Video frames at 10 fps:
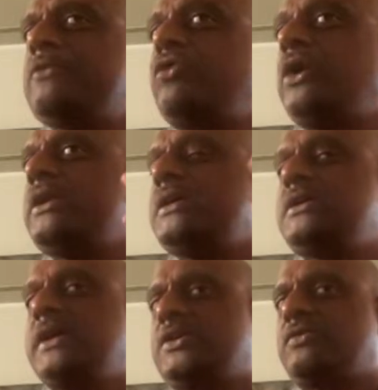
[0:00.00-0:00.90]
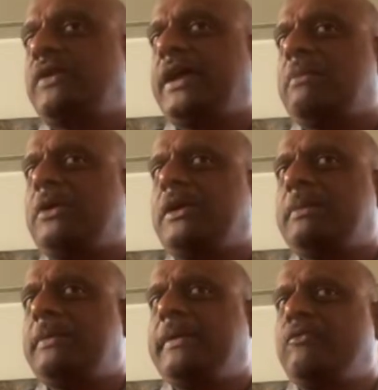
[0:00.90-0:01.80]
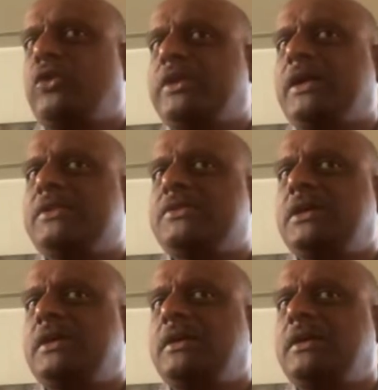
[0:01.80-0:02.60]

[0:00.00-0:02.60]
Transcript: is 46XY. Come on, tell me, what is the answer?